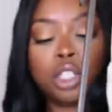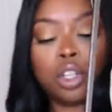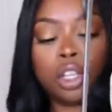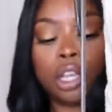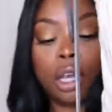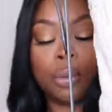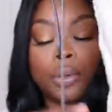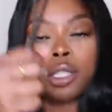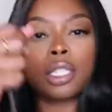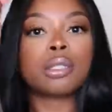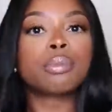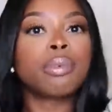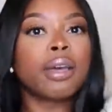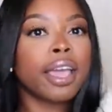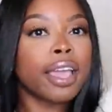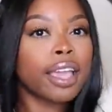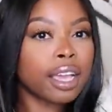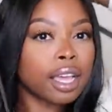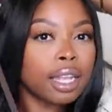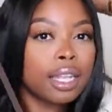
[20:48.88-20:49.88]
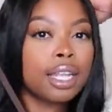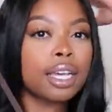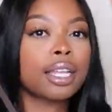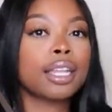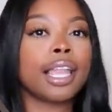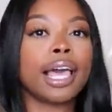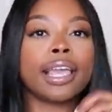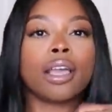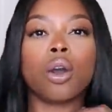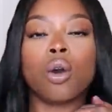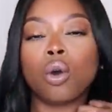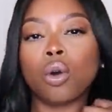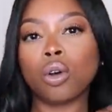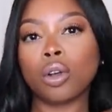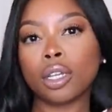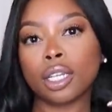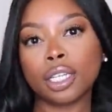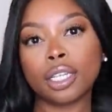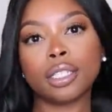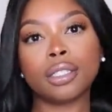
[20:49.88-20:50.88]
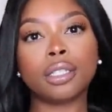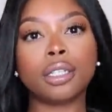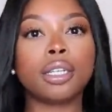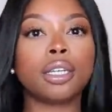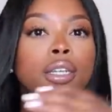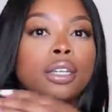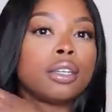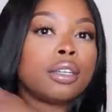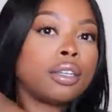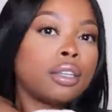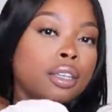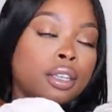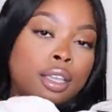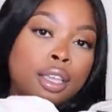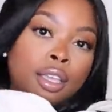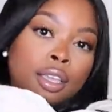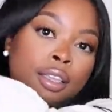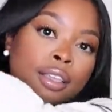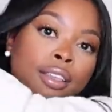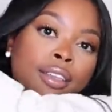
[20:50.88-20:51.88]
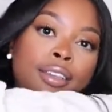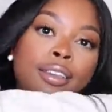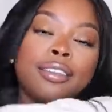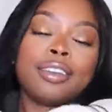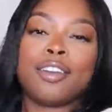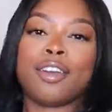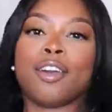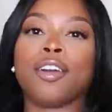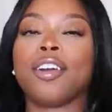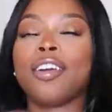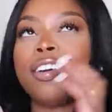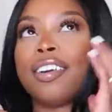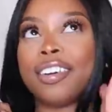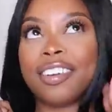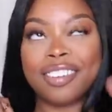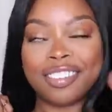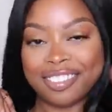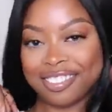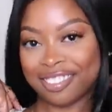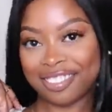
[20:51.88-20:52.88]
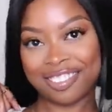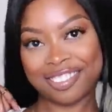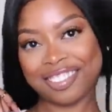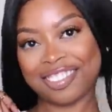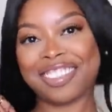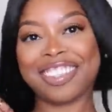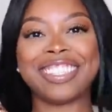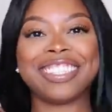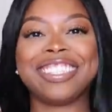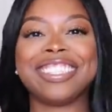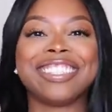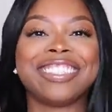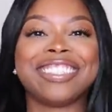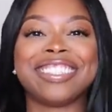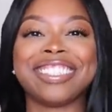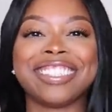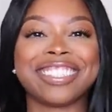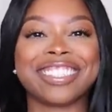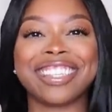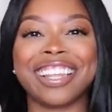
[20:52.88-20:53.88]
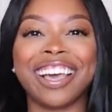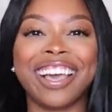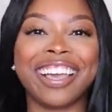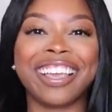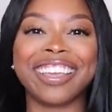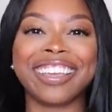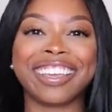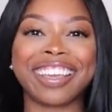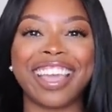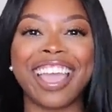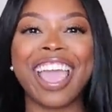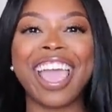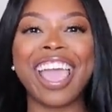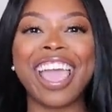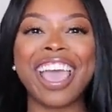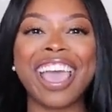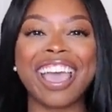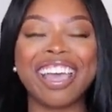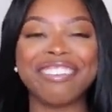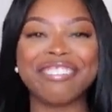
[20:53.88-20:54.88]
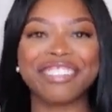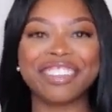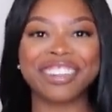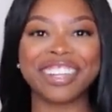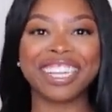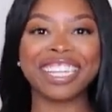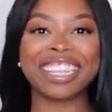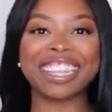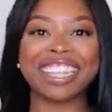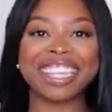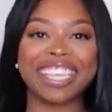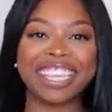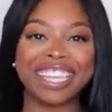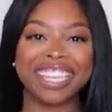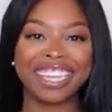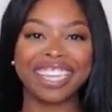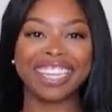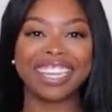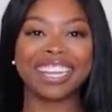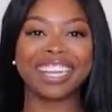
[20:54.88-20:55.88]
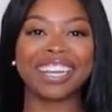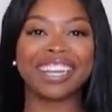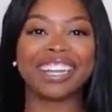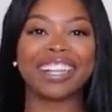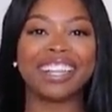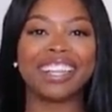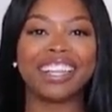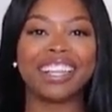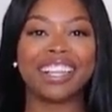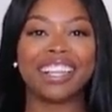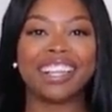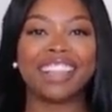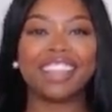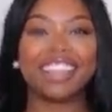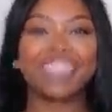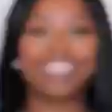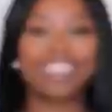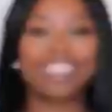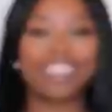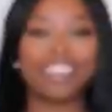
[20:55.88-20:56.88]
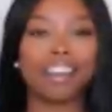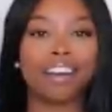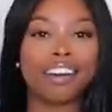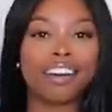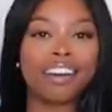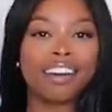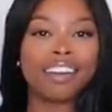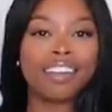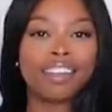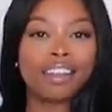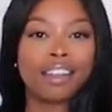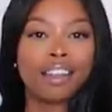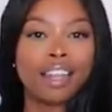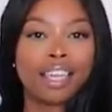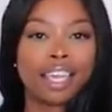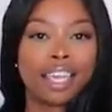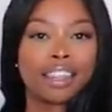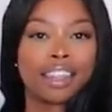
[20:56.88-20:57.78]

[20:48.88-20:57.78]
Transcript: me show y'all what this bag look like on. Girl, this is just like everything. Oh, look